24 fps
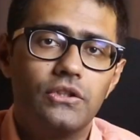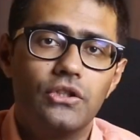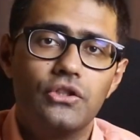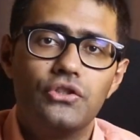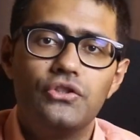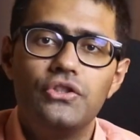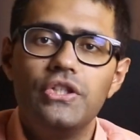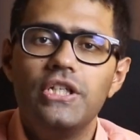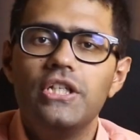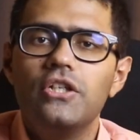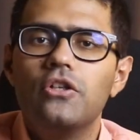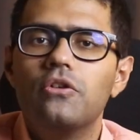The
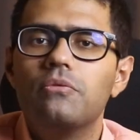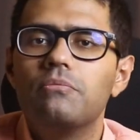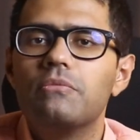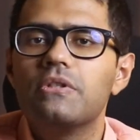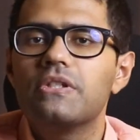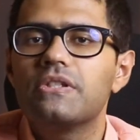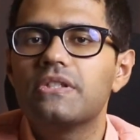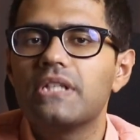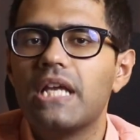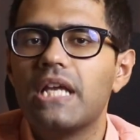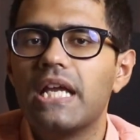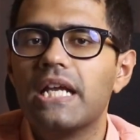genome
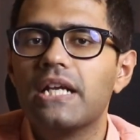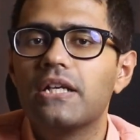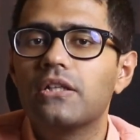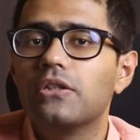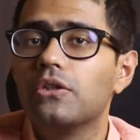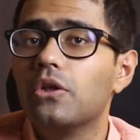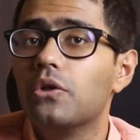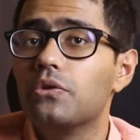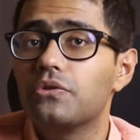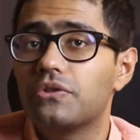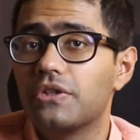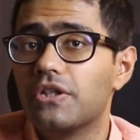is
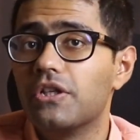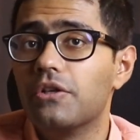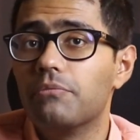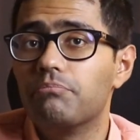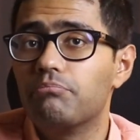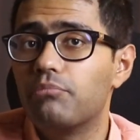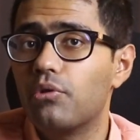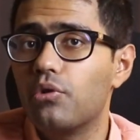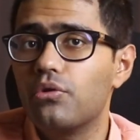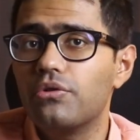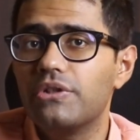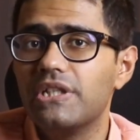enclosed in a
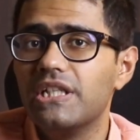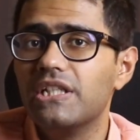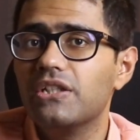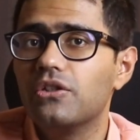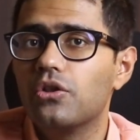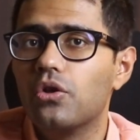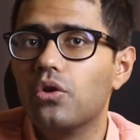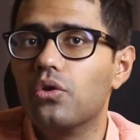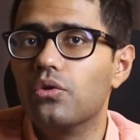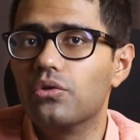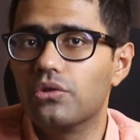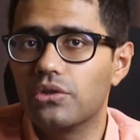protein
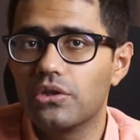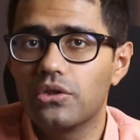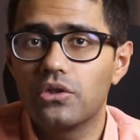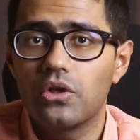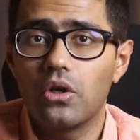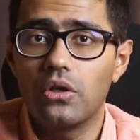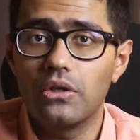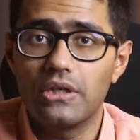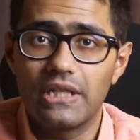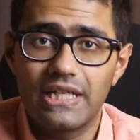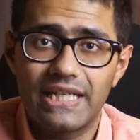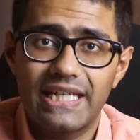coat
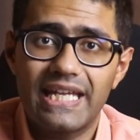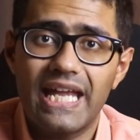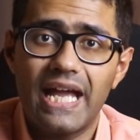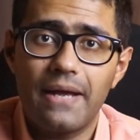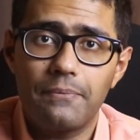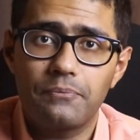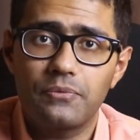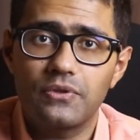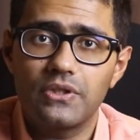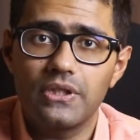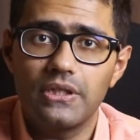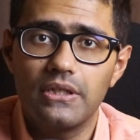called a
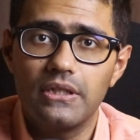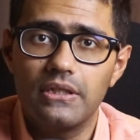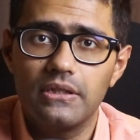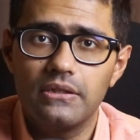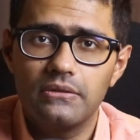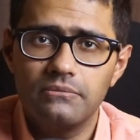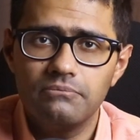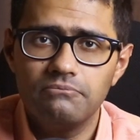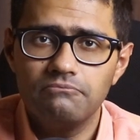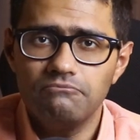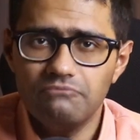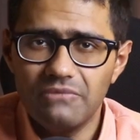capsid,
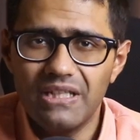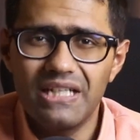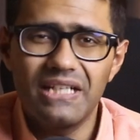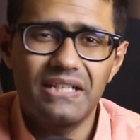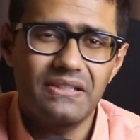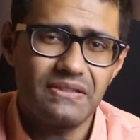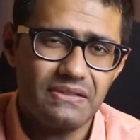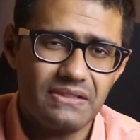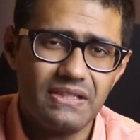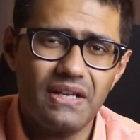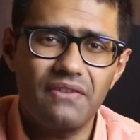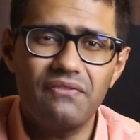and in
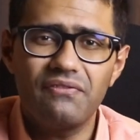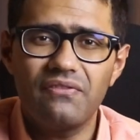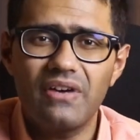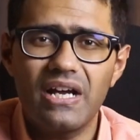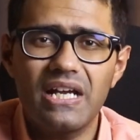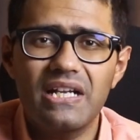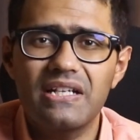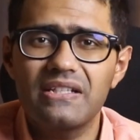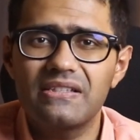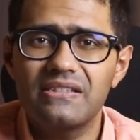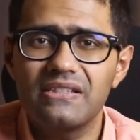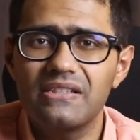some
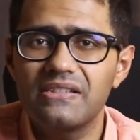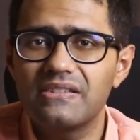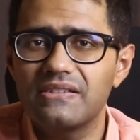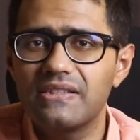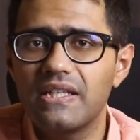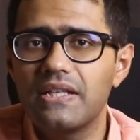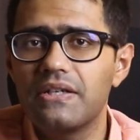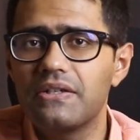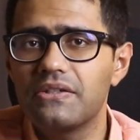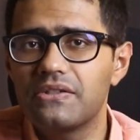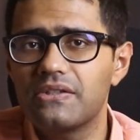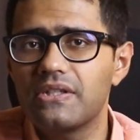viruses
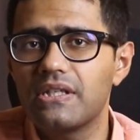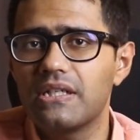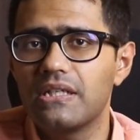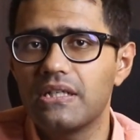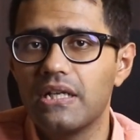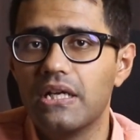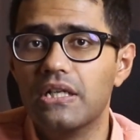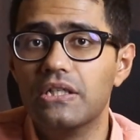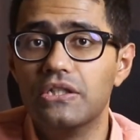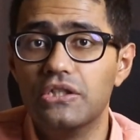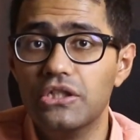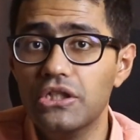there is an
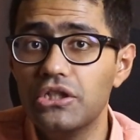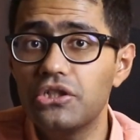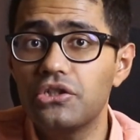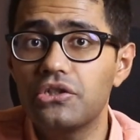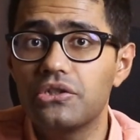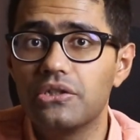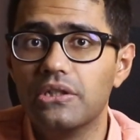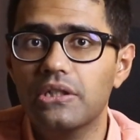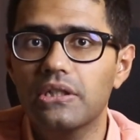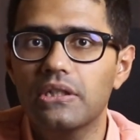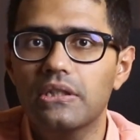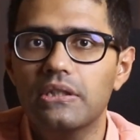
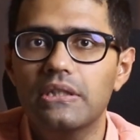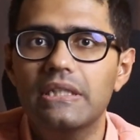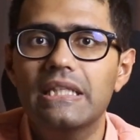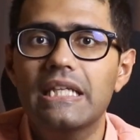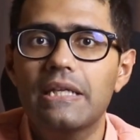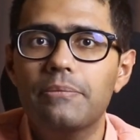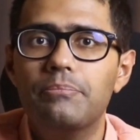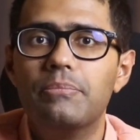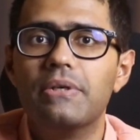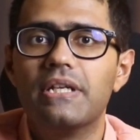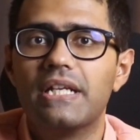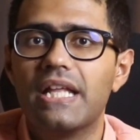additional
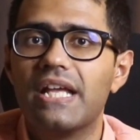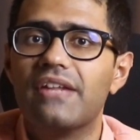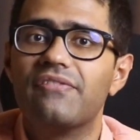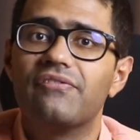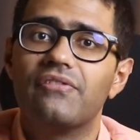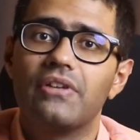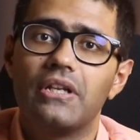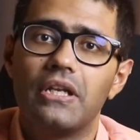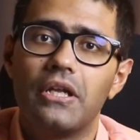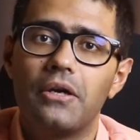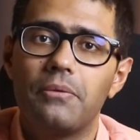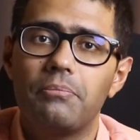lipid
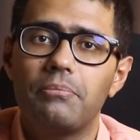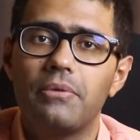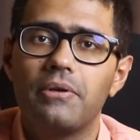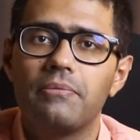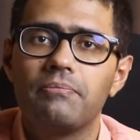envelope.